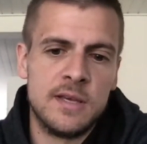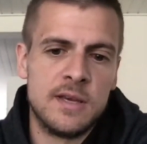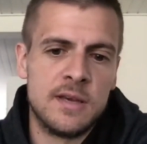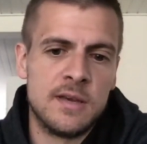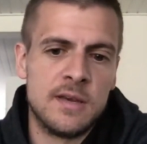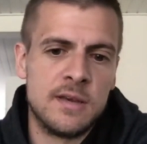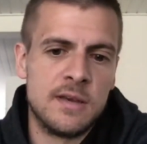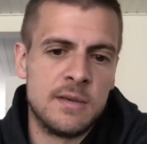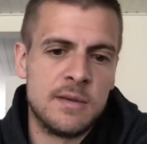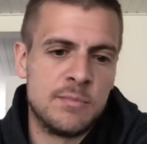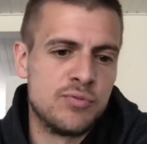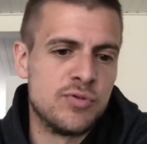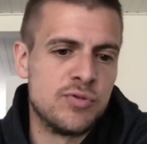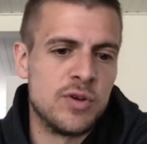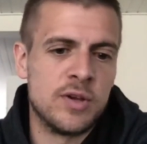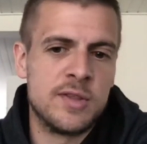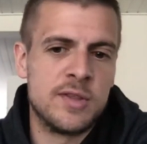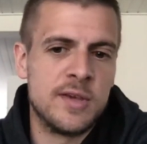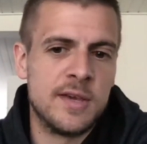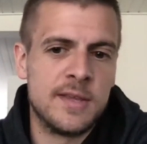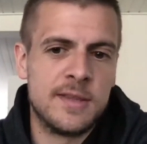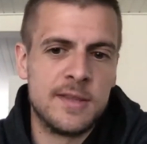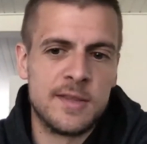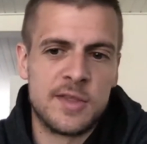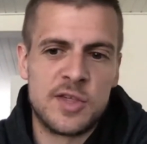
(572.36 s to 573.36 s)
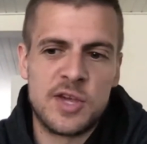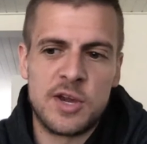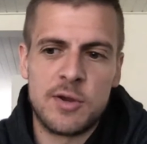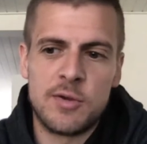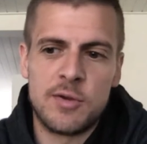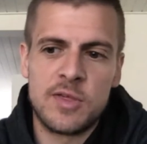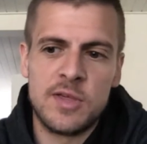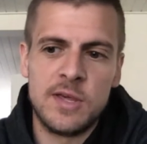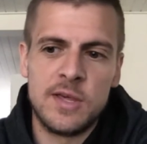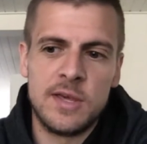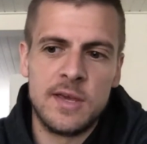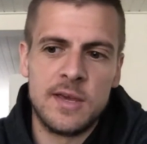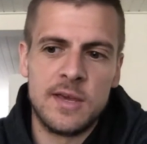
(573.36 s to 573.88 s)
project, the
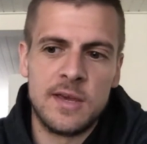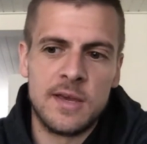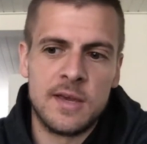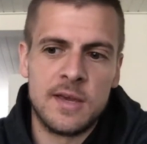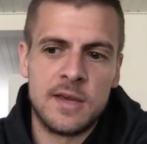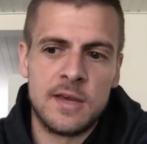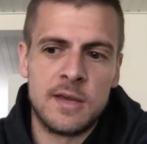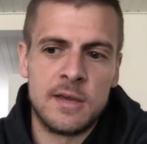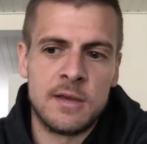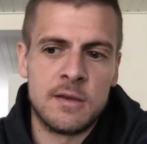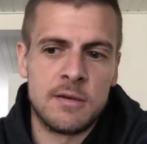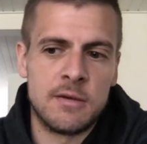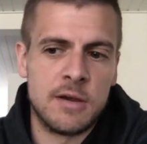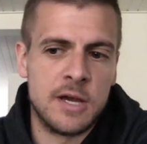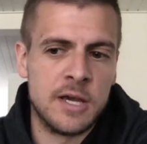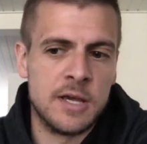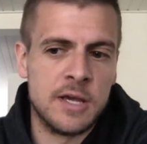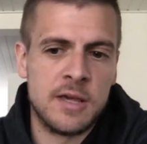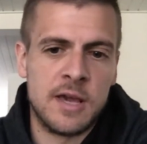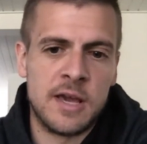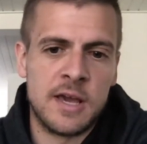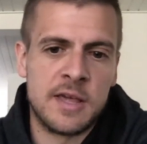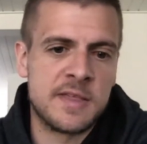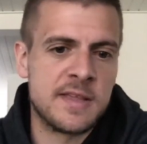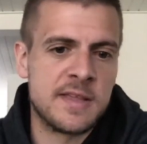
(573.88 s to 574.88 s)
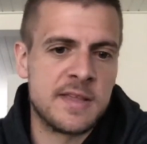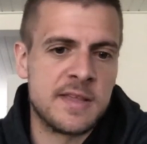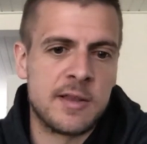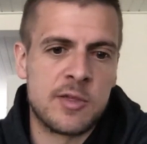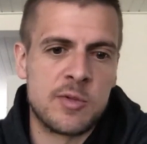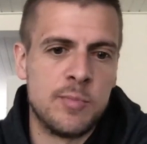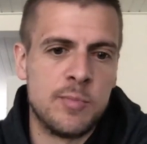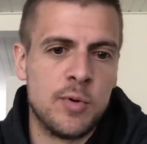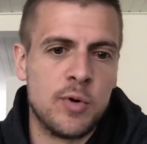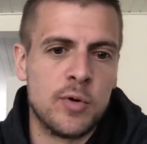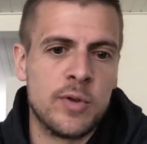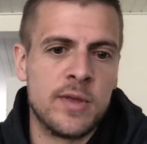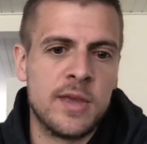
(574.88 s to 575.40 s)
charity, I started
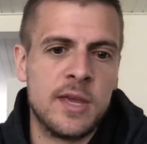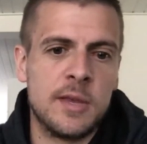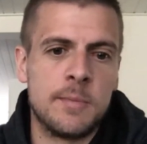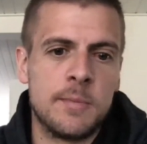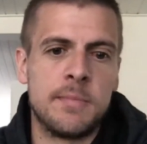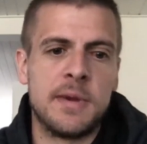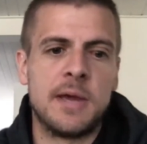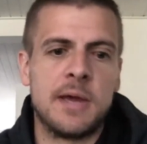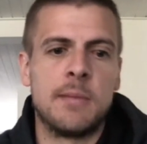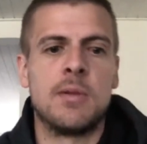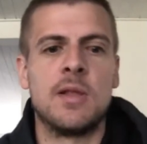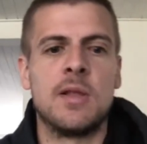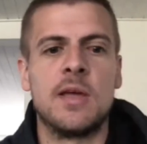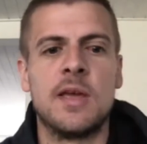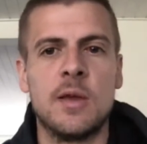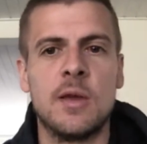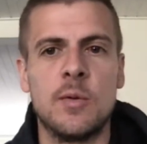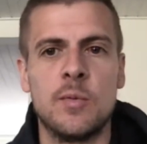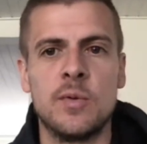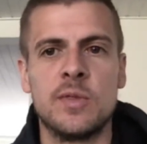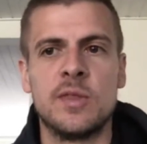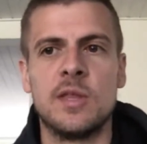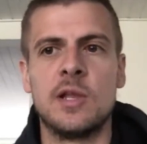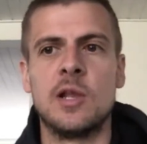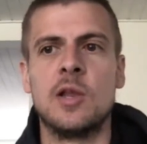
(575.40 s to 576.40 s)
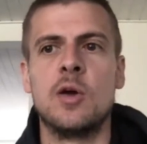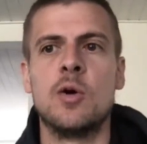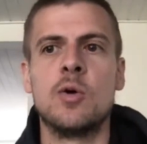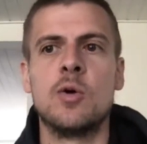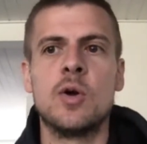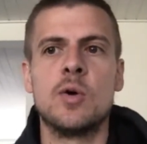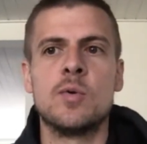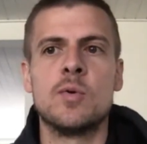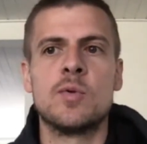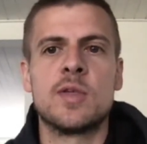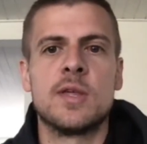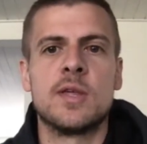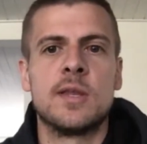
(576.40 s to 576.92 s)
supporting it by playing with the
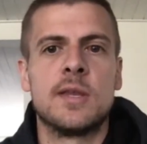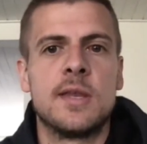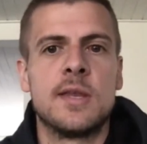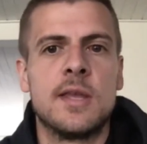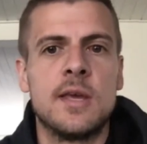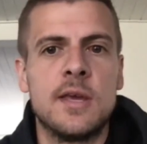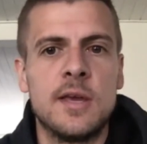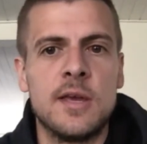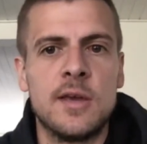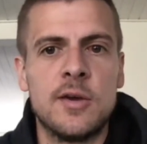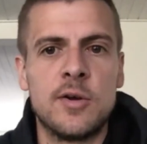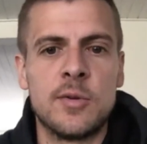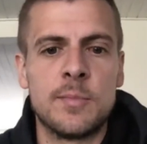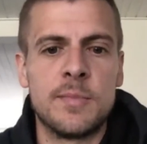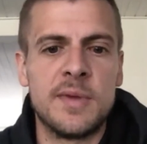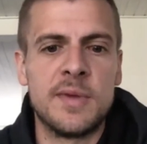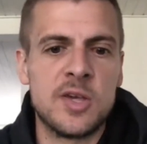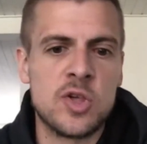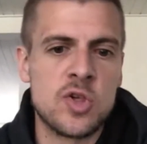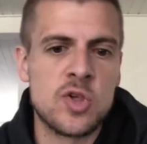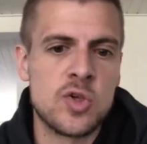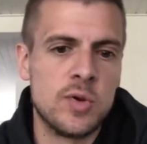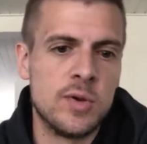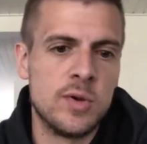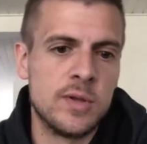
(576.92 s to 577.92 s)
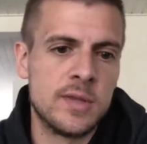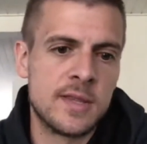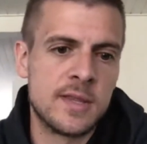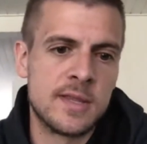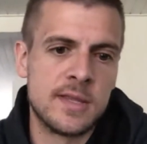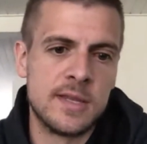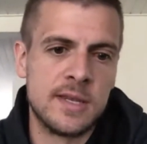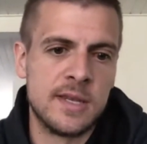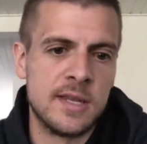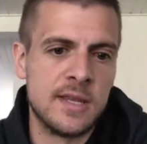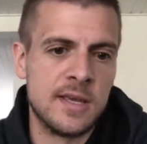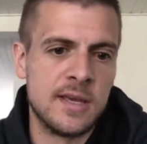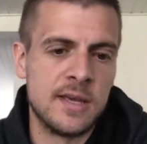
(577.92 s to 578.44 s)
logos on my shirts,
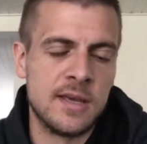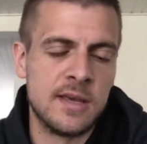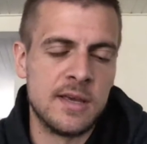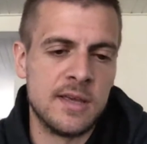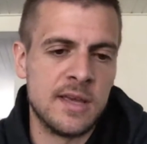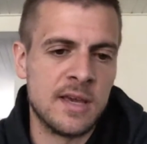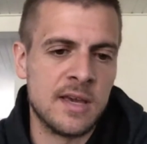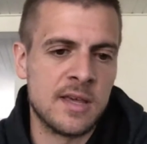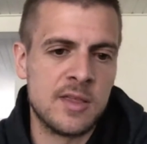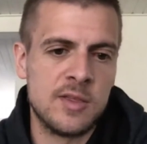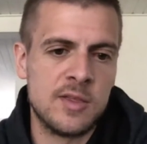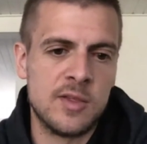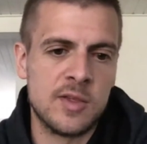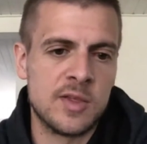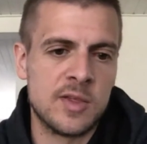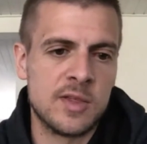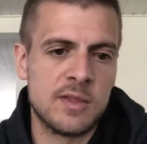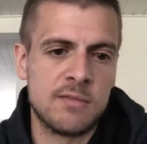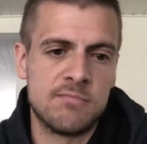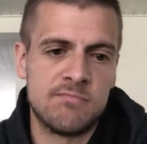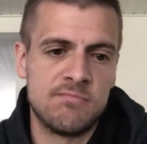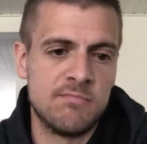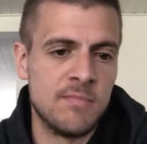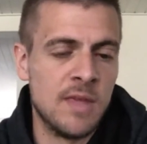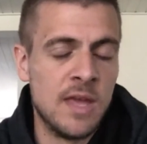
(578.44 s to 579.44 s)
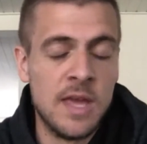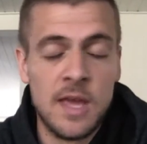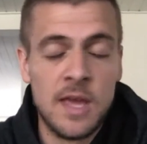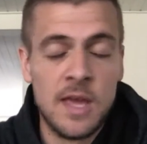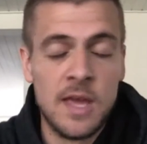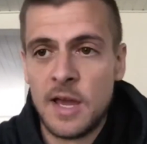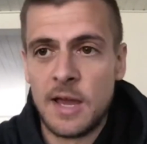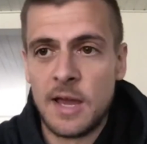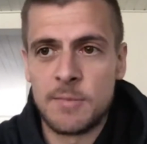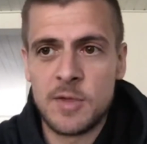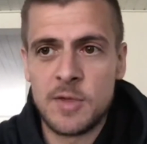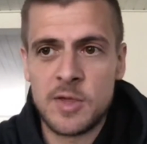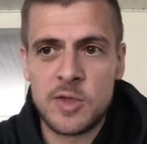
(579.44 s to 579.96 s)
and
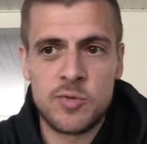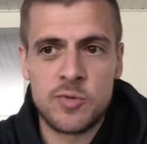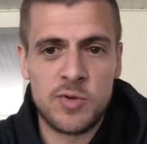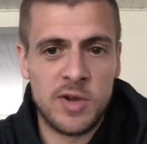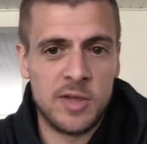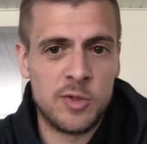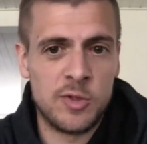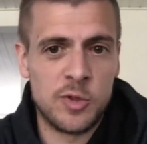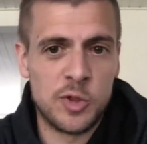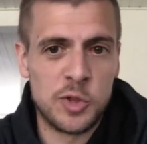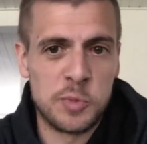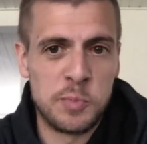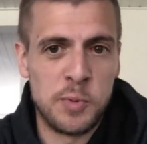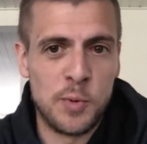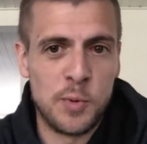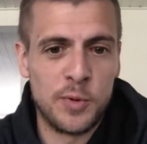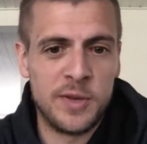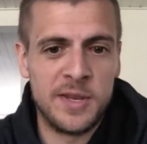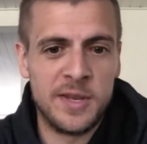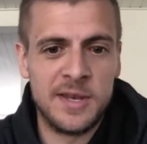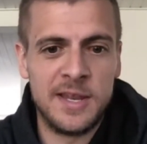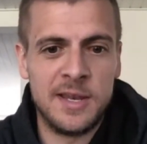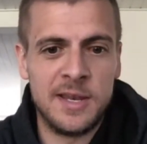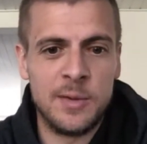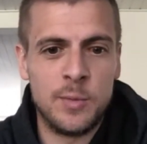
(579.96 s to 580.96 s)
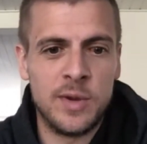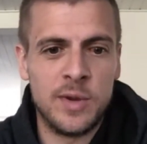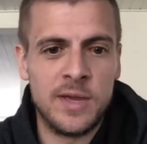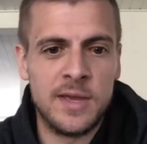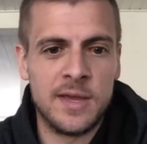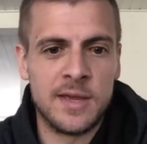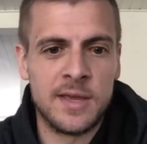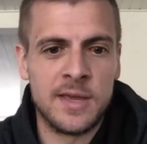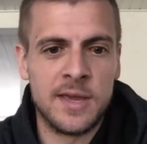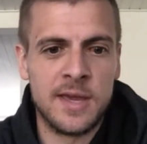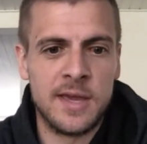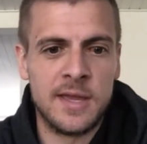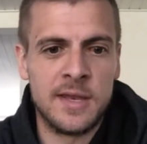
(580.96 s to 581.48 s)
I'm just trying to support in any way I
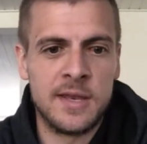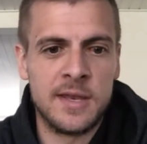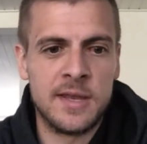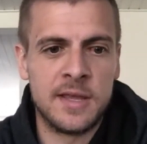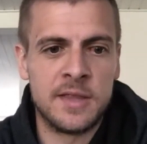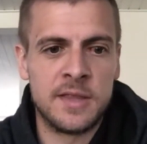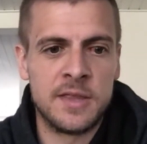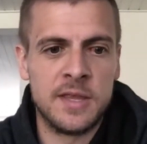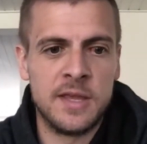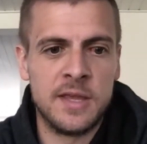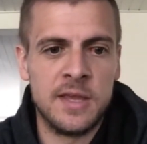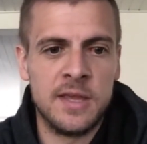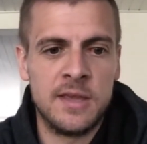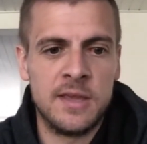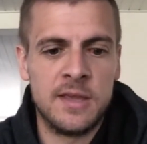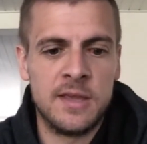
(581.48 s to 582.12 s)
can. I think